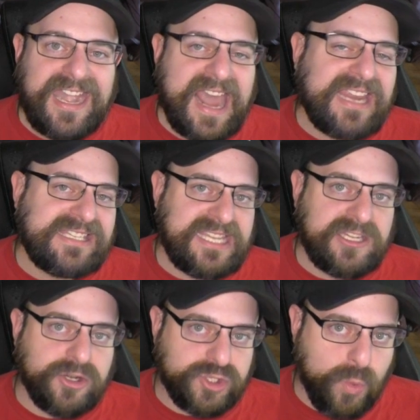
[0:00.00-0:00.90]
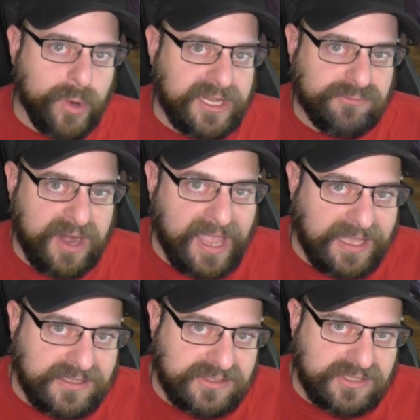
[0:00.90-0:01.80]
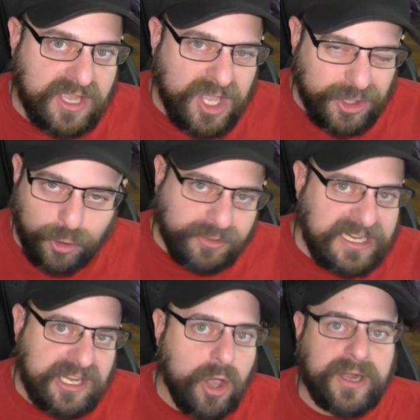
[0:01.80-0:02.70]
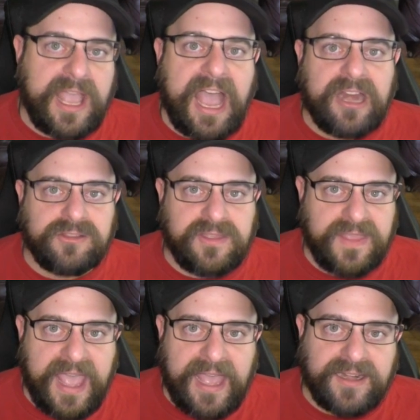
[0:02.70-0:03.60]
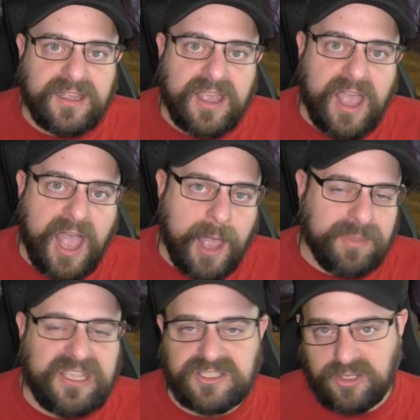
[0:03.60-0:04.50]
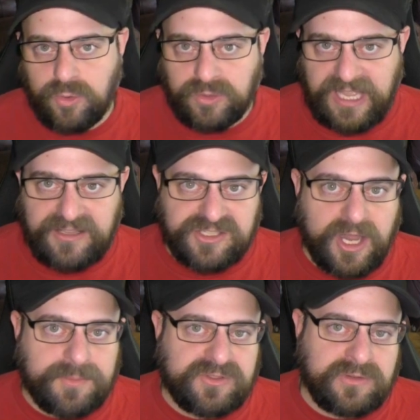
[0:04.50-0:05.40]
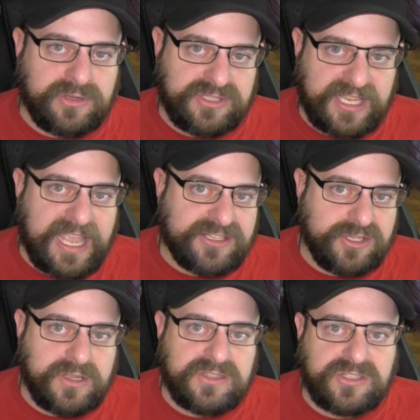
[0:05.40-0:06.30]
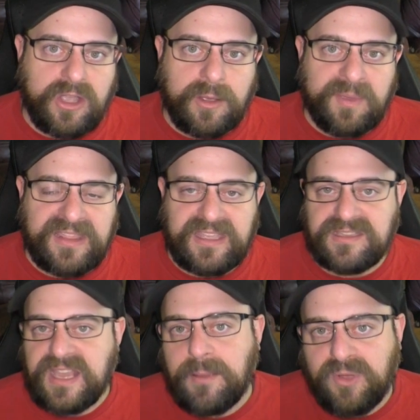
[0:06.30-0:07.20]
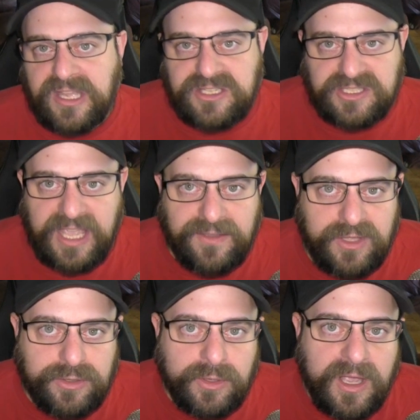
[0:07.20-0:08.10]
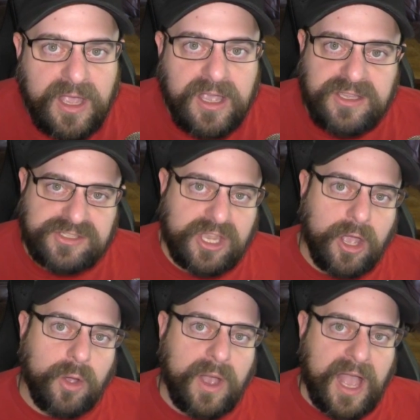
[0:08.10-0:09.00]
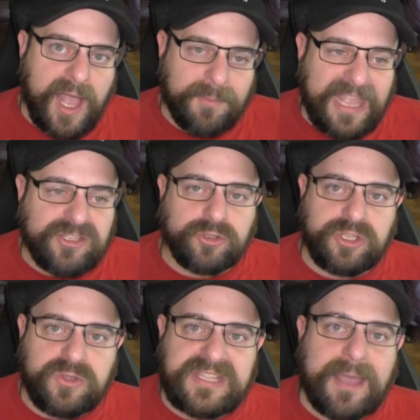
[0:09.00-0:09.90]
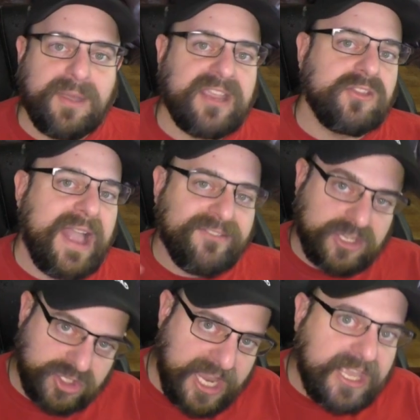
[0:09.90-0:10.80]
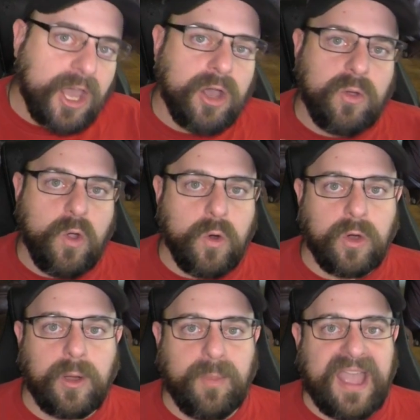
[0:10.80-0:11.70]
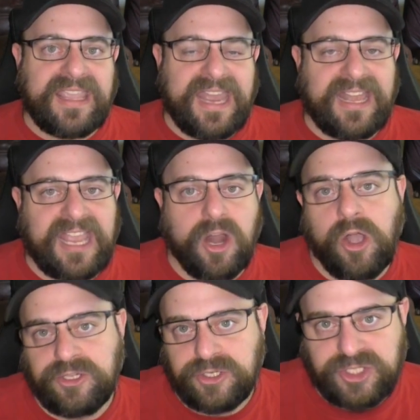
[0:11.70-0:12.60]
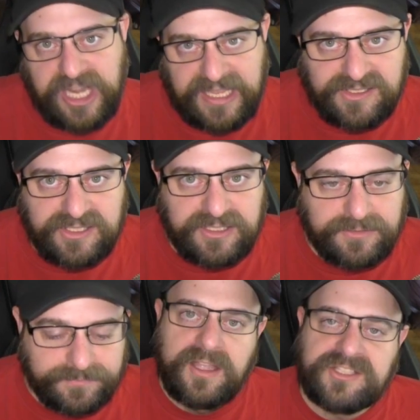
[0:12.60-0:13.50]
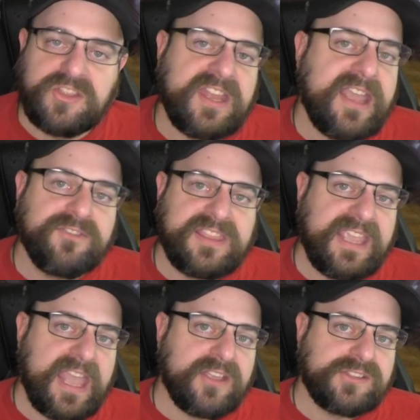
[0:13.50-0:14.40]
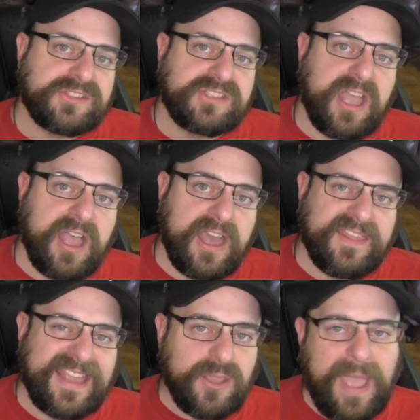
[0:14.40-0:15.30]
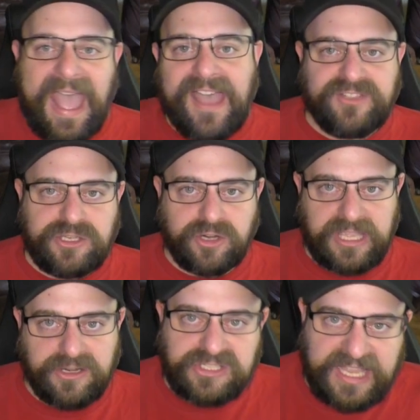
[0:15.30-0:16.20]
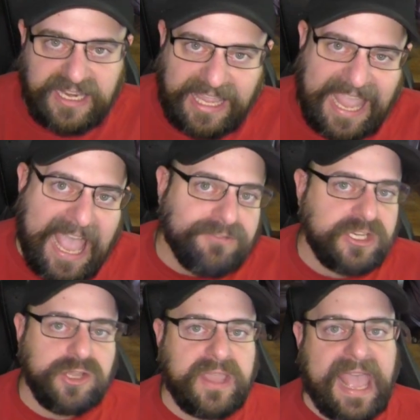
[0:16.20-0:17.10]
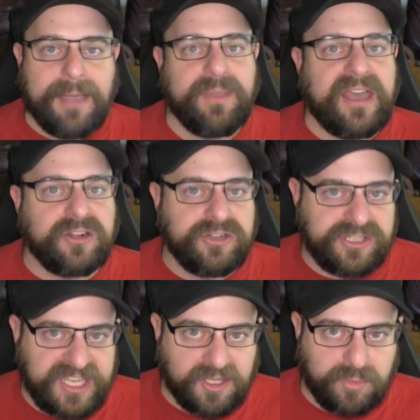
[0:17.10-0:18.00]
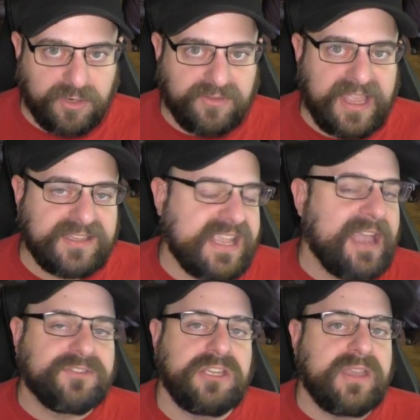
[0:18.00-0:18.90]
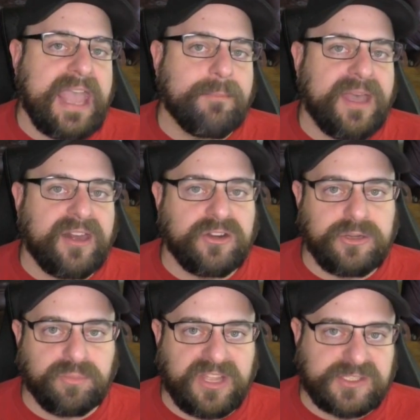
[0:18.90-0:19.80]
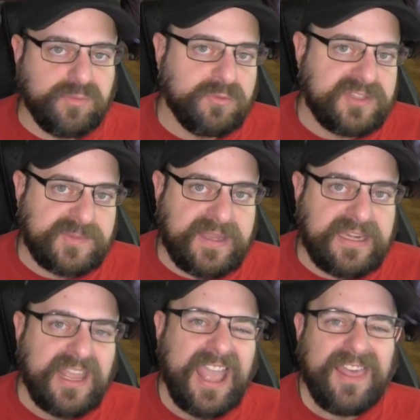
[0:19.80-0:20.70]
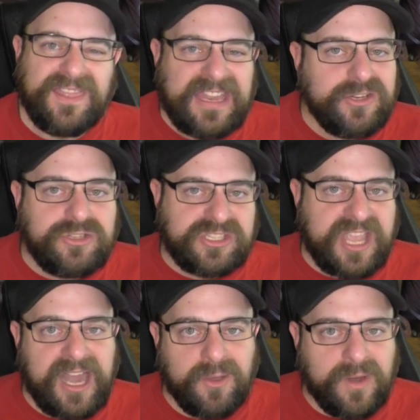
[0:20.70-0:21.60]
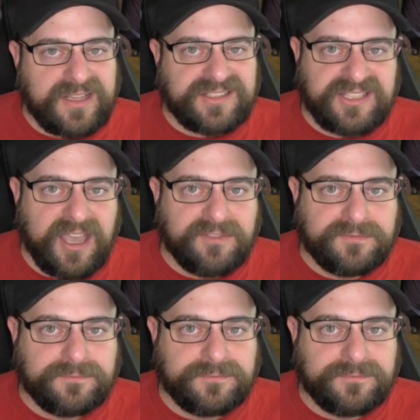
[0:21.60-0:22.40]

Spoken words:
19 or 20 ranks. You don't need to go any higher than that because the cooldown stops reducing, as you can saw by the example I just gave you. So, and you'll use that by either having Shaco or by getting it on your chest. So then everything else that you have in your gear set, like after you cap out on your teleport ranks, after you cap out on your plus movement speed, then you just kind of want to stuff